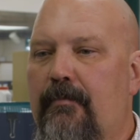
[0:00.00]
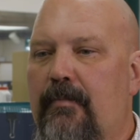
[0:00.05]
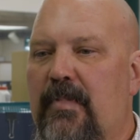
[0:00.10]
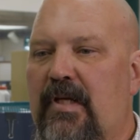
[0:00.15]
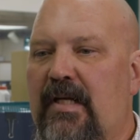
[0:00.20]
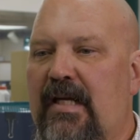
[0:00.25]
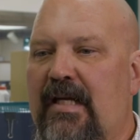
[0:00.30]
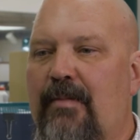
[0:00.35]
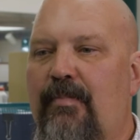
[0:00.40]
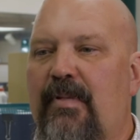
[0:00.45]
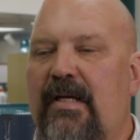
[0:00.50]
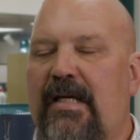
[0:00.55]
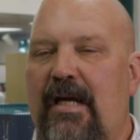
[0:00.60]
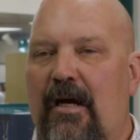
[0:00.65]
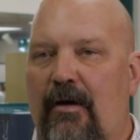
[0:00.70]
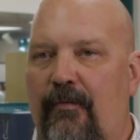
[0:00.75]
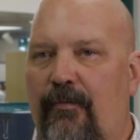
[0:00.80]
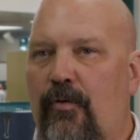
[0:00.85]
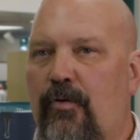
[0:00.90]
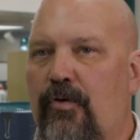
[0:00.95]
You need to be
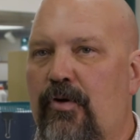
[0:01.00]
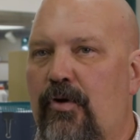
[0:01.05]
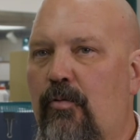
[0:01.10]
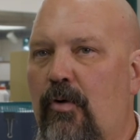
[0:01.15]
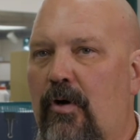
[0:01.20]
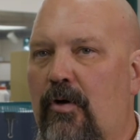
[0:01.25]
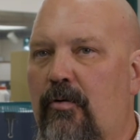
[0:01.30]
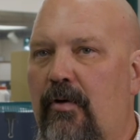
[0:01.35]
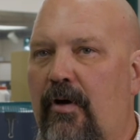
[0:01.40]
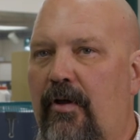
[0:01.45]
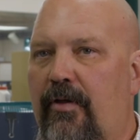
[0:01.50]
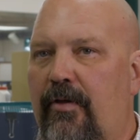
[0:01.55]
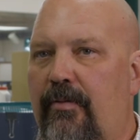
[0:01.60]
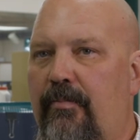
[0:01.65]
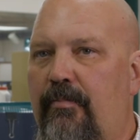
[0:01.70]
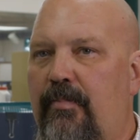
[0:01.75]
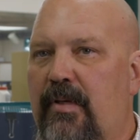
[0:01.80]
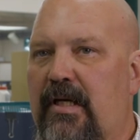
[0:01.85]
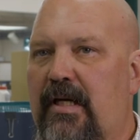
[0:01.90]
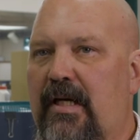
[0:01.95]
careful who you work
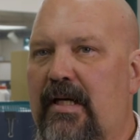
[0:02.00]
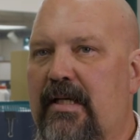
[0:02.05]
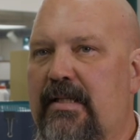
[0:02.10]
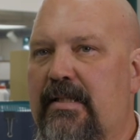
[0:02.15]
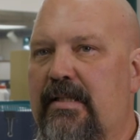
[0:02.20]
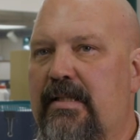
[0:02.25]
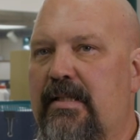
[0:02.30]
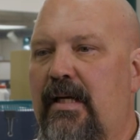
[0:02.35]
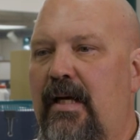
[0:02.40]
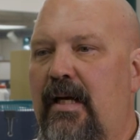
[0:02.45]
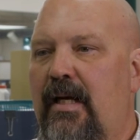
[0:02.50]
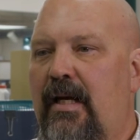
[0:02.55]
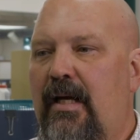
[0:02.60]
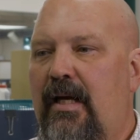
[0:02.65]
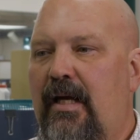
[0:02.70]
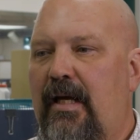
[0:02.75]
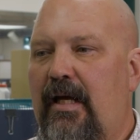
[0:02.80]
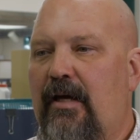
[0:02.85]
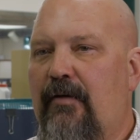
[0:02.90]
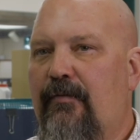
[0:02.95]
with, because
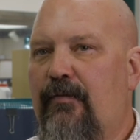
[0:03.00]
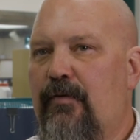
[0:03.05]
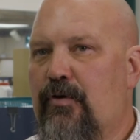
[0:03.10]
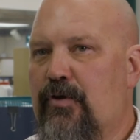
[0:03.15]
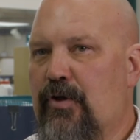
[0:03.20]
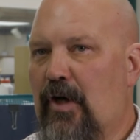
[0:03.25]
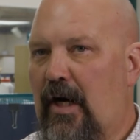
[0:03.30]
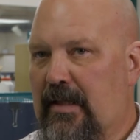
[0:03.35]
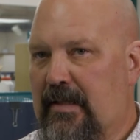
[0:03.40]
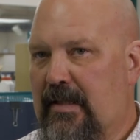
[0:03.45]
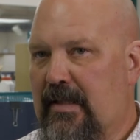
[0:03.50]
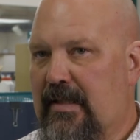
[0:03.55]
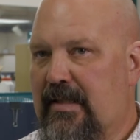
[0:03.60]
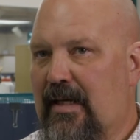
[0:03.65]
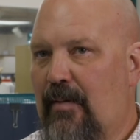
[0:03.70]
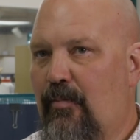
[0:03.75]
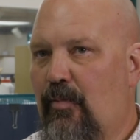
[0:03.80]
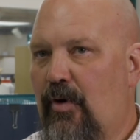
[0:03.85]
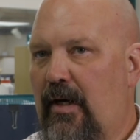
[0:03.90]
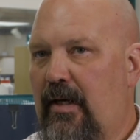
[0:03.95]
if you talk to
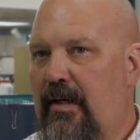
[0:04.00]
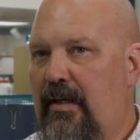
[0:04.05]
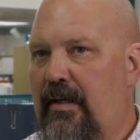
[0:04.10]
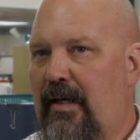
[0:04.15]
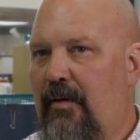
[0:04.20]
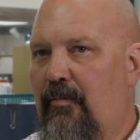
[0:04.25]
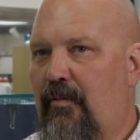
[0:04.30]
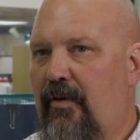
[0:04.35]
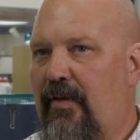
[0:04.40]
someone and